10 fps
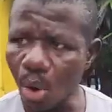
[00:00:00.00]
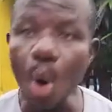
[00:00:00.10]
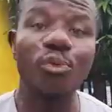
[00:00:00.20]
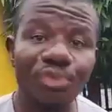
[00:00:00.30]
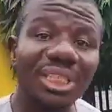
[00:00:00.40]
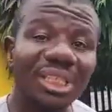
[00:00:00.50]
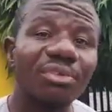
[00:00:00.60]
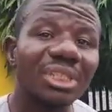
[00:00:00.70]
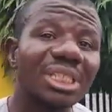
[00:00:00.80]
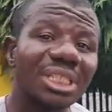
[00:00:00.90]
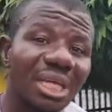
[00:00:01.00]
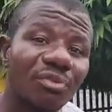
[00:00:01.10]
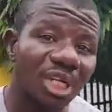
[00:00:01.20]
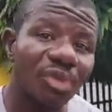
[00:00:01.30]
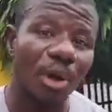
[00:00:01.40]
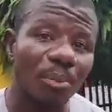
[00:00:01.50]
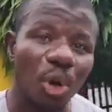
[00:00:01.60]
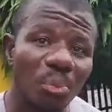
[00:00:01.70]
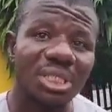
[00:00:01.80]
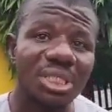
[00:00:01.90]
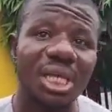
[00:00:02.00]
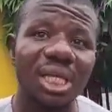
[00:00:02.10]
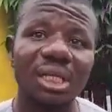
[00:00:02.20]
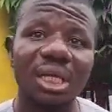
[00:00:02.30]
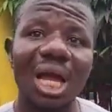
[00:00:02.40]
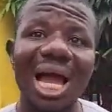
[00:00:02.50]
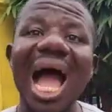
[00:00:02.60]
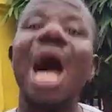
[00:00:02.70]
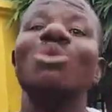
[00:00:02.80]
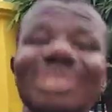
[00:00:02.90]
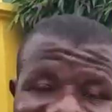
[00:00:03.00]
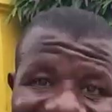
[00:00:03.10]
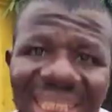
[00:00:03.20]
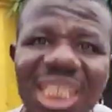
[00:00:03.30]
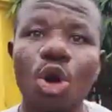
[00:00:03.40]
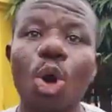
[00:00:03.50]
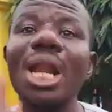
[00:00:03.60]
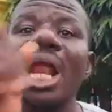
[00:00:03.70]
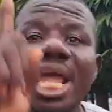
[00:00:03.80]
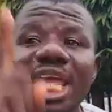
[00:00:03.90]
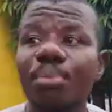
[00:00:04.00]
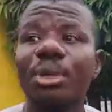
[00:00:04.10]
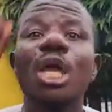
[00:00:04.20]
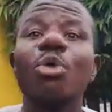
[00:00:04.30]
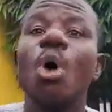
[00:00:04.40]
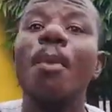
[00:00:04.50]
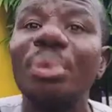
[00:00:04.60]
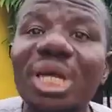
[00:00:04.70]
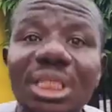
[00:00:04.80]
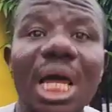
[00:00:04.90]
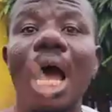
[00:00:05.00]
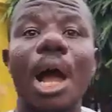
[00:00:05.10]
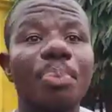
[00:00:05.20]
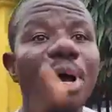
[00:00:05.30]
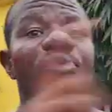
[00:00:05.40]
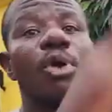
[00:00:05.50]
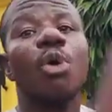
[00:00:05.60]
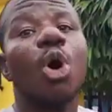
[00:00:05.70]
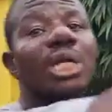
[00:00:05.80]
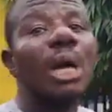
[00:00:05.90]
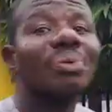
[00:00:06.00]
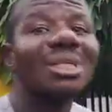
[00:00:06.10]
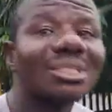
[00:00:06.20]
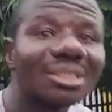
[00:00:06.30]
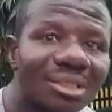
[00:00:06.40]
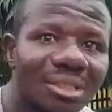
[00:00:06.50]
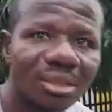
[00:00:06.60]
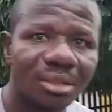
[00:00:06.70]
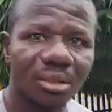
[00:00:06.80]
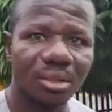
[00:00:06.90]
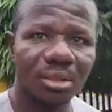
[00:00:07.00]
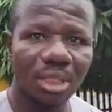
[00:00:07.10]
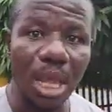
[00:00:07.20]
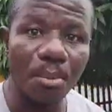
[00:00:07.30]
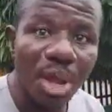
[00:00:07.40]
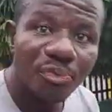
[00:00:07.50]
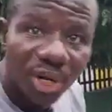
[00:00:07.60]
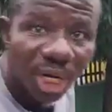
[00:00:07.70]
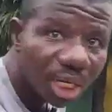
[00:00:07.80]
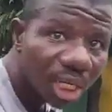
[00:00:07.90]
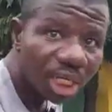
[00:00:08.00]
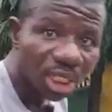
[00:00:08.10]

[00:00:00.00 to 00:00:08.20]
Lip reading: Over 77, if I'm not mistaken. Houses. Only him in one place, apart from other places. A Mefele.